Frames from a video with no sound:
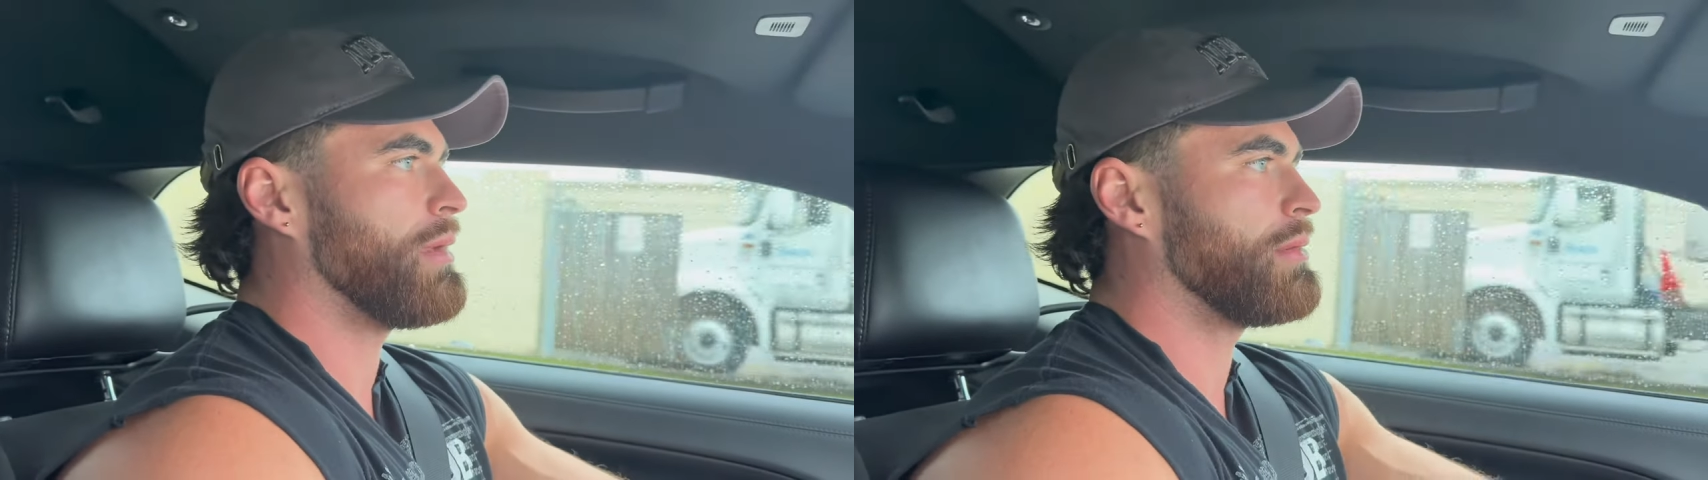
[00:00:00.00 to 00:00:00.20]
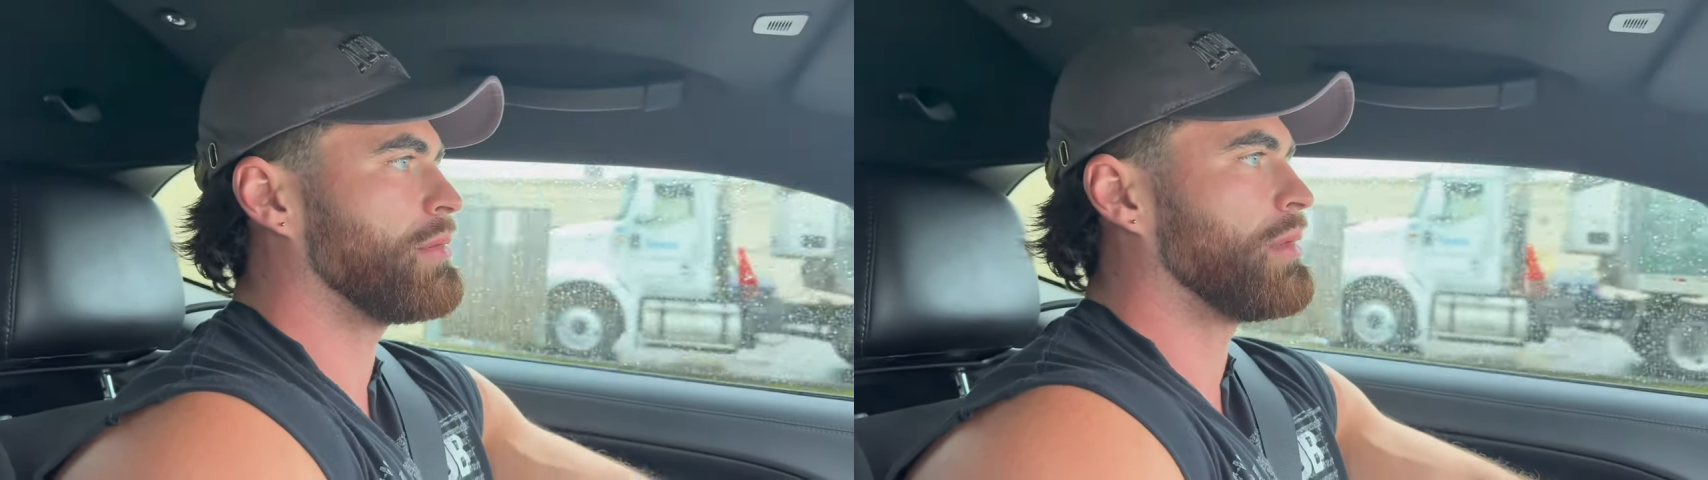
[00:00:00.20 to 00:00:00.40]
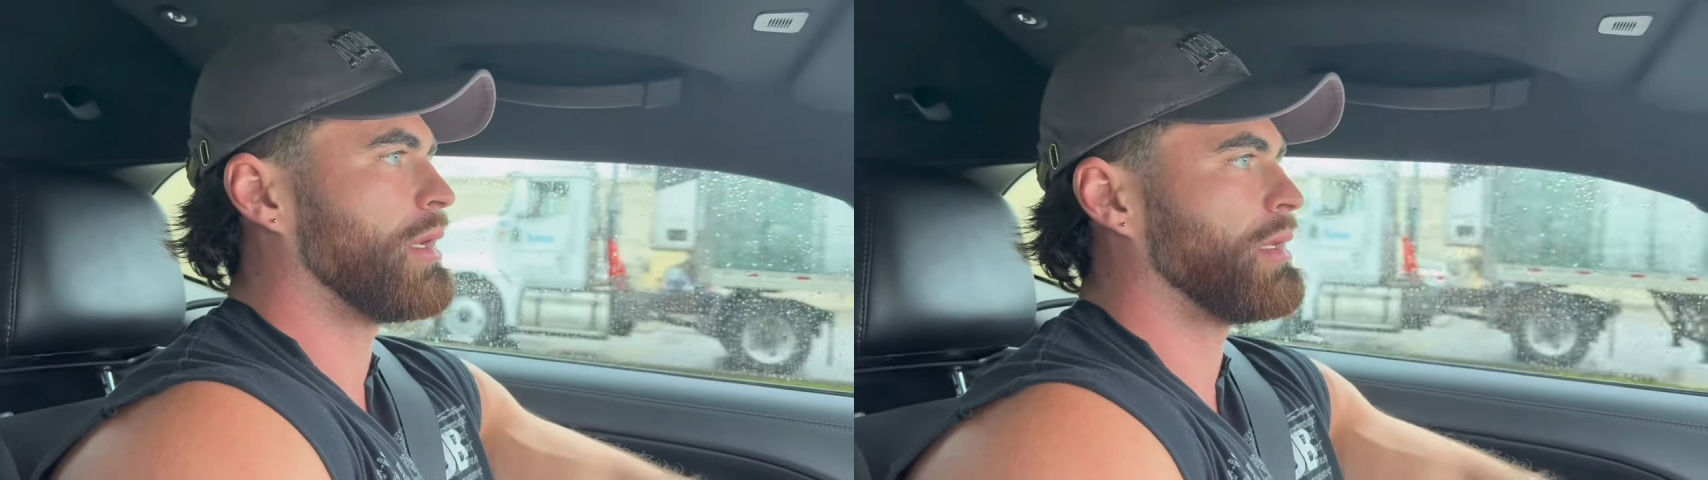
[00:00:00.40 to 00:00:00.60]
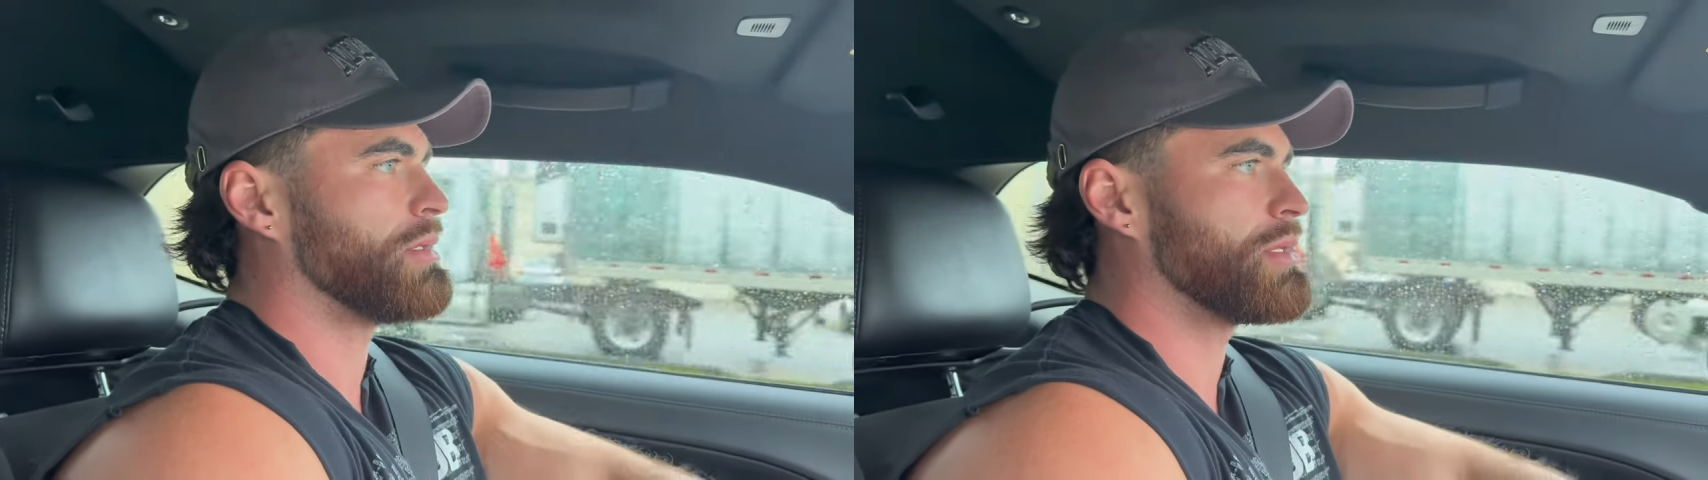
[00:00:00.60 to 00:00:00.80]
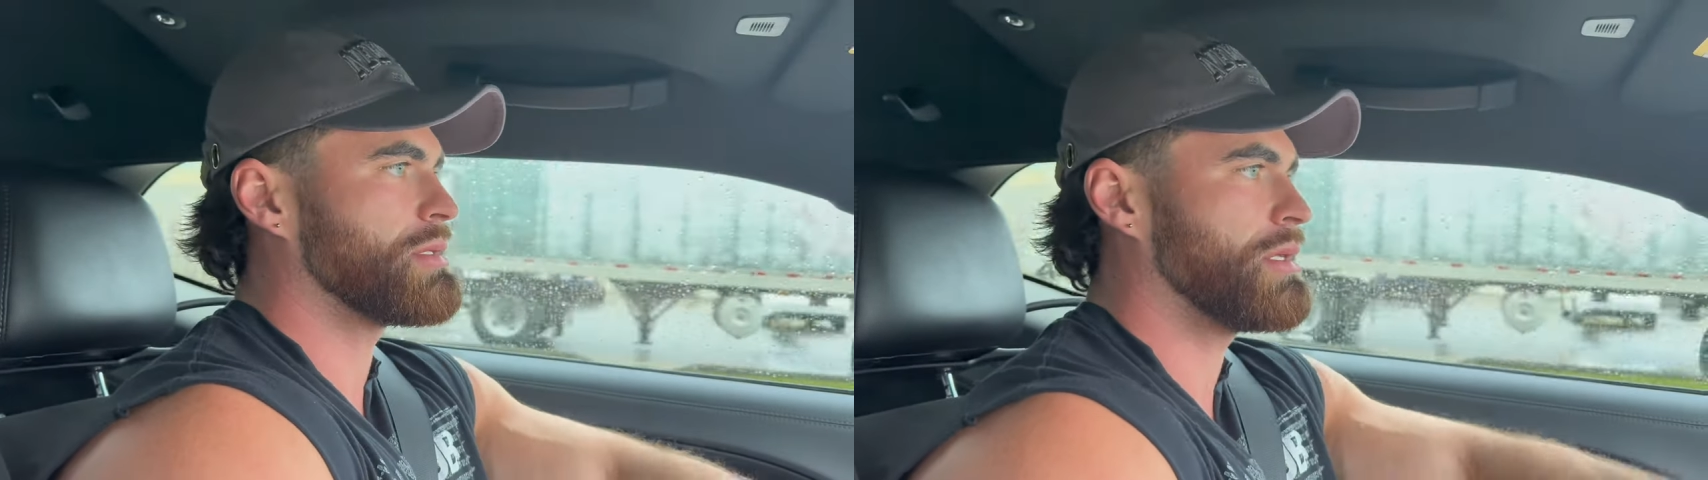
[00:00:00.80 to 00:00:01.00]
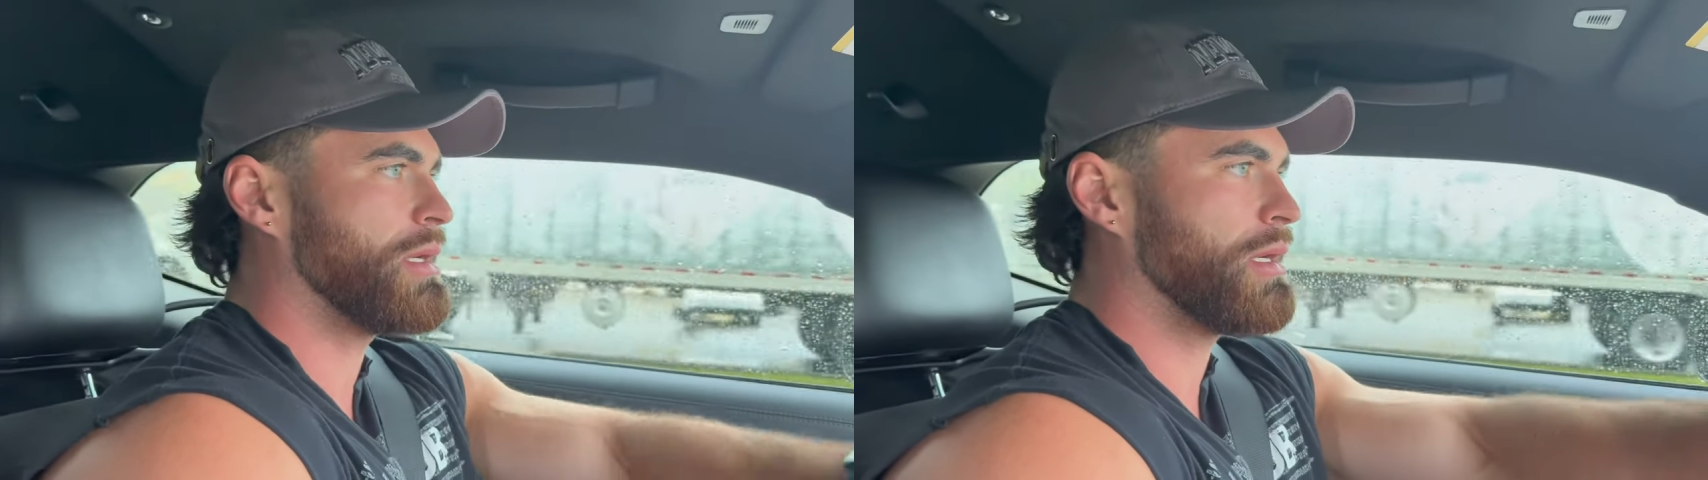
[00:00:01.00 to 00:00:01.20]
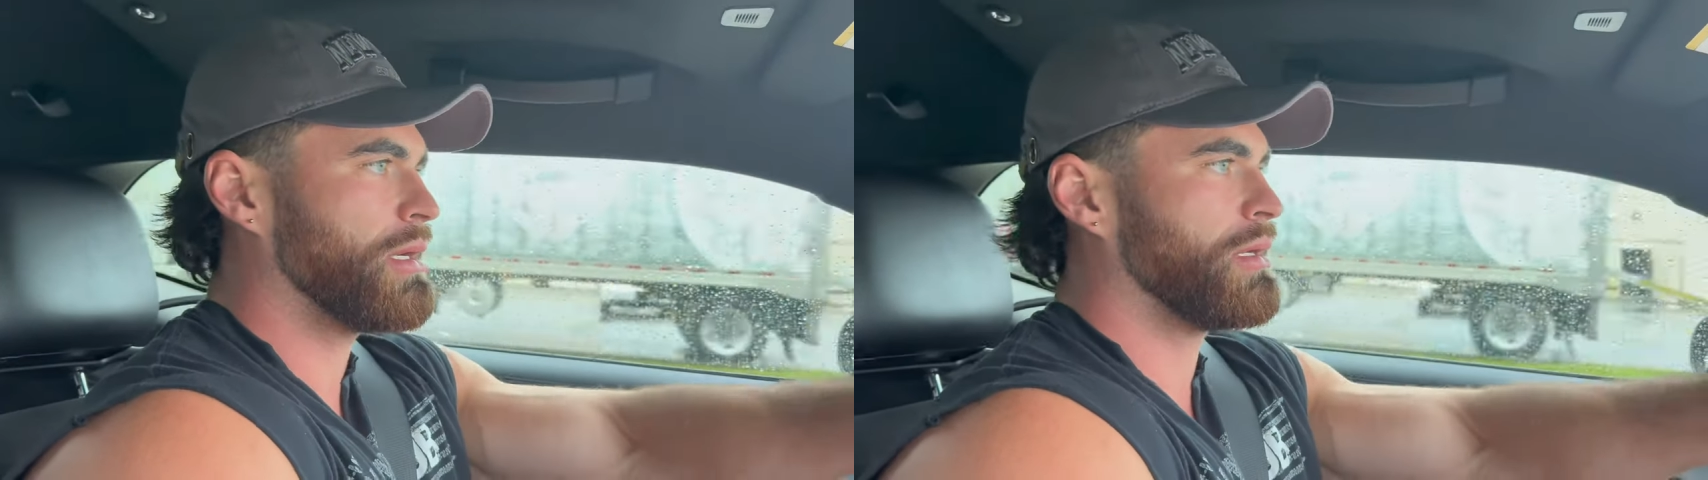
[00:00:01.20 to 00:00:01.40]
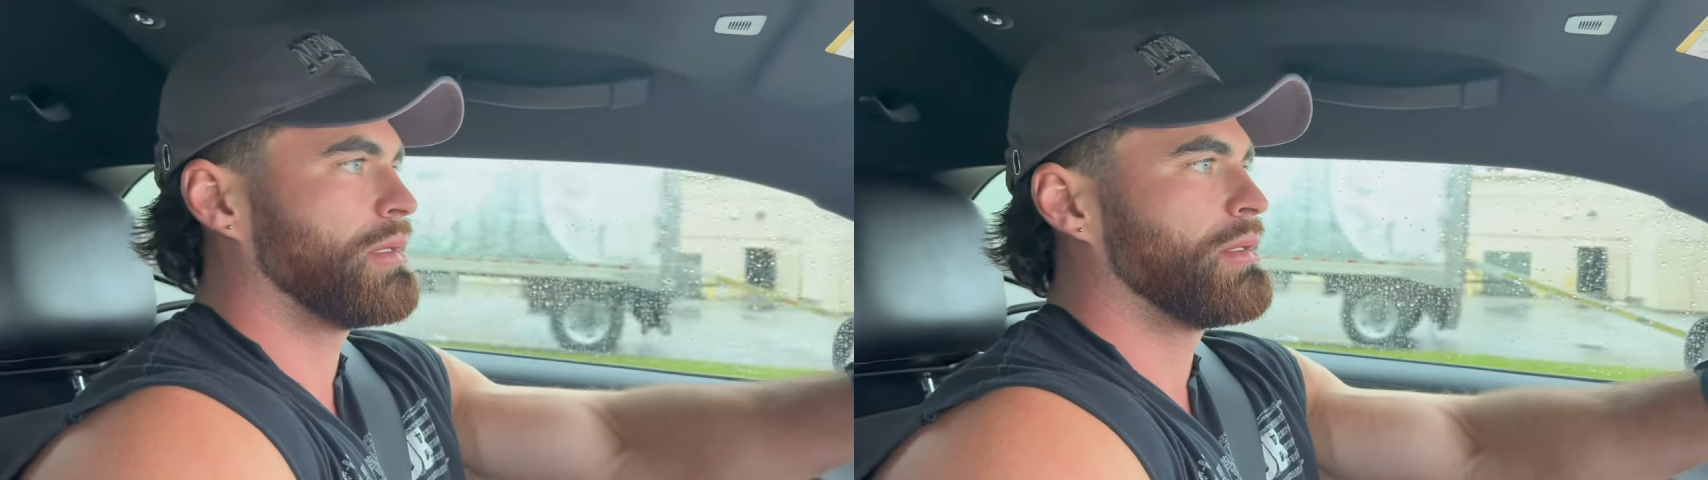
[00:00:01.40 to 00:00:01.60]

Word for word: And just, uh,